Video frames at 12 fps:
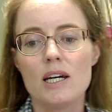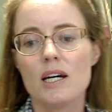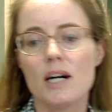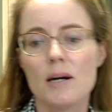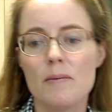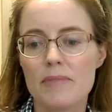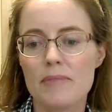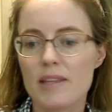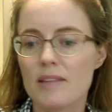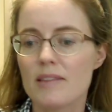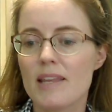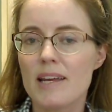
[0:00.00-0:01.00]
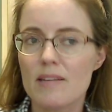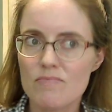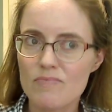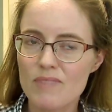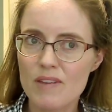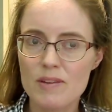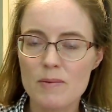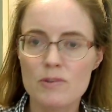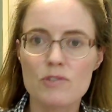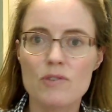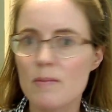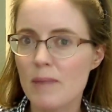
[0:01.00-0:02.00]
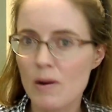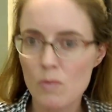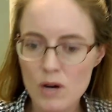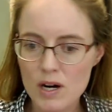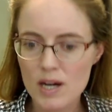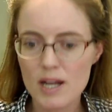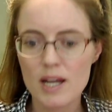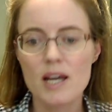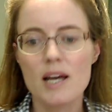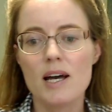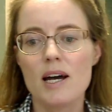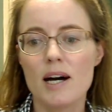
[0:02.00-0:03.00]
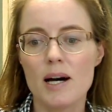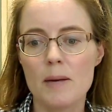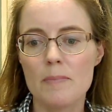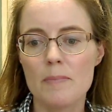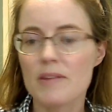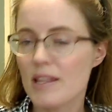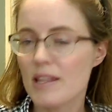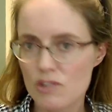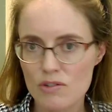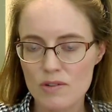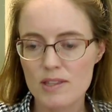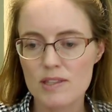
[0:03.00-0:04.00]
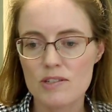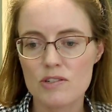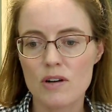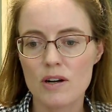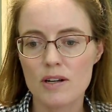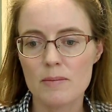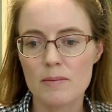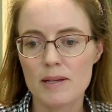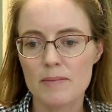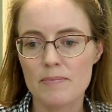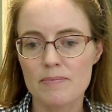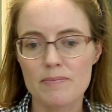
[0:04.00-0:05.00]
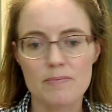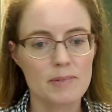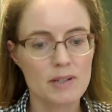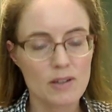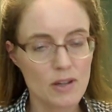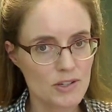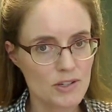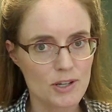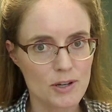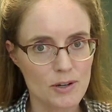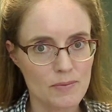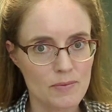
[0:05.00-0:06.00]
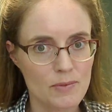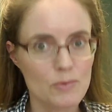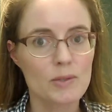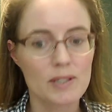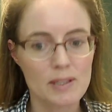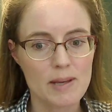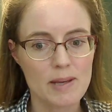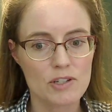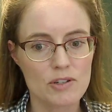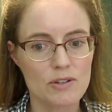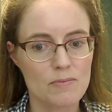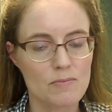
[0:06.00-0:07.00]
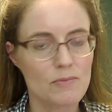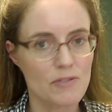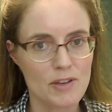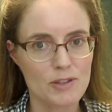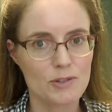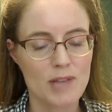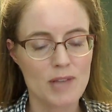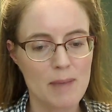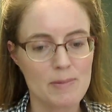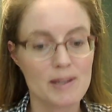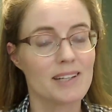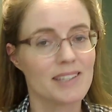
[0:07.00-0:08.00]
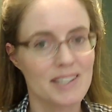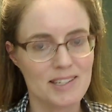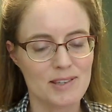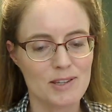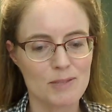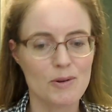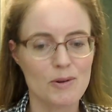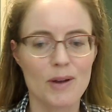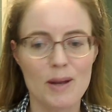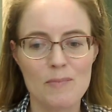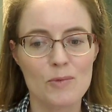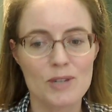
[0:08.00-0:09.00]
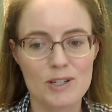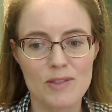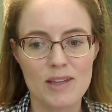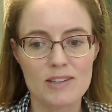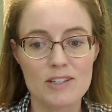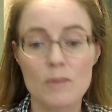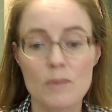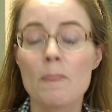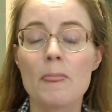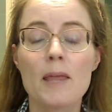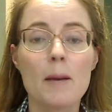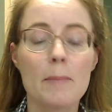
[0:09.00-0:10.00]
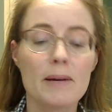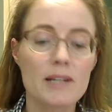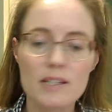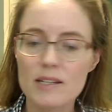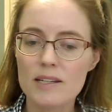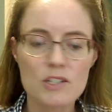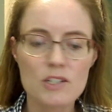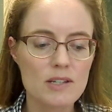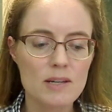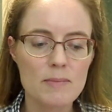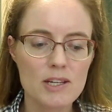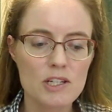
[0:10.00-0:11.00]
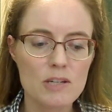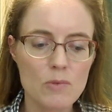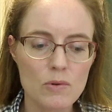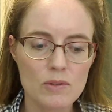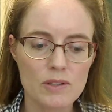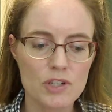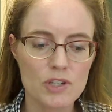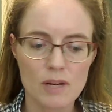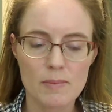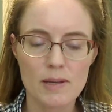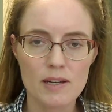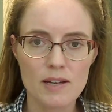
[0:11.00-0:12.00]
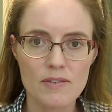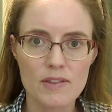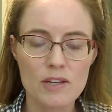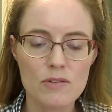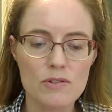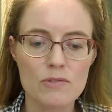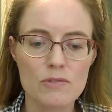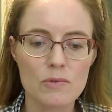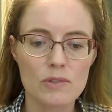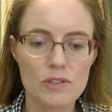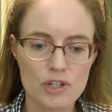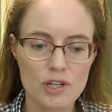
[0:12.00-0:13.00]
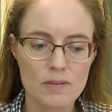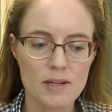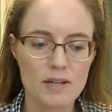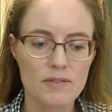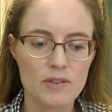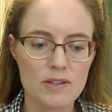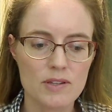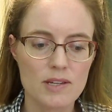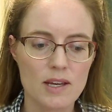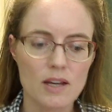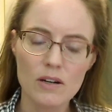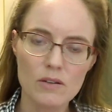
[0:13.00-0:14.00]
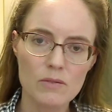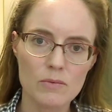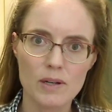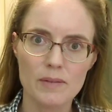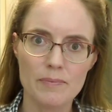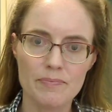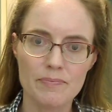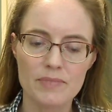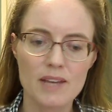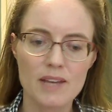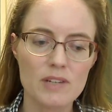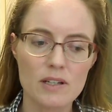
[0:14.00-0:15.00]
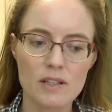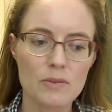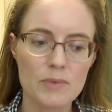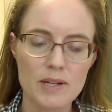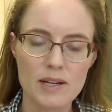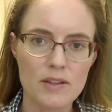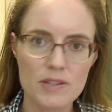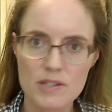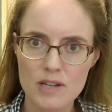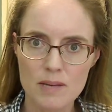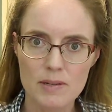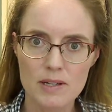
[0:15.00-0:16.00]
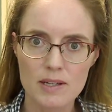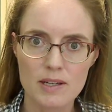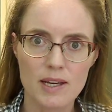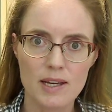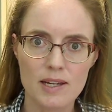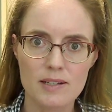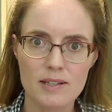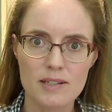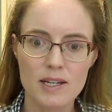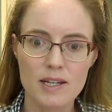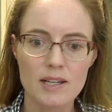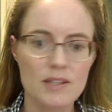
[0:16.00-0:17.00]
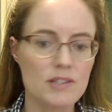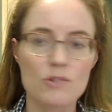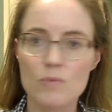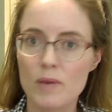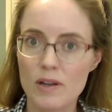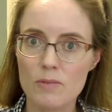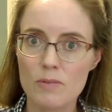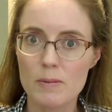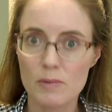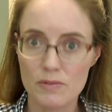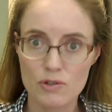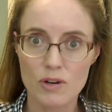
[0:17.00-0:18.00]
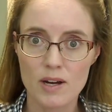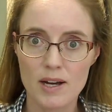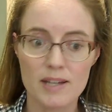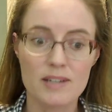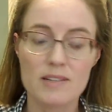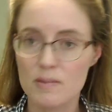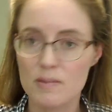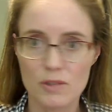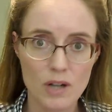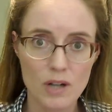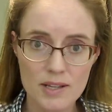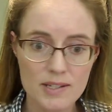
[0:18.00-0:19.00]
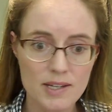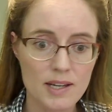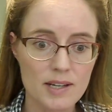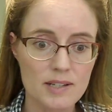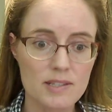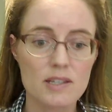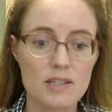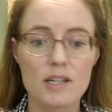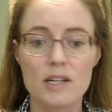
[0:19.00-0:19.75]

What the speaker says: that they have demonstrated might work. That strengthens your argument, but it also really makes your professors happy, at least in this program, when you do that too. But it makes you more legitimate. Everything you do is more legitimate if you can say, oh, well, I've done a lot of reading on the topic, and this is what other people have tried in a similar context.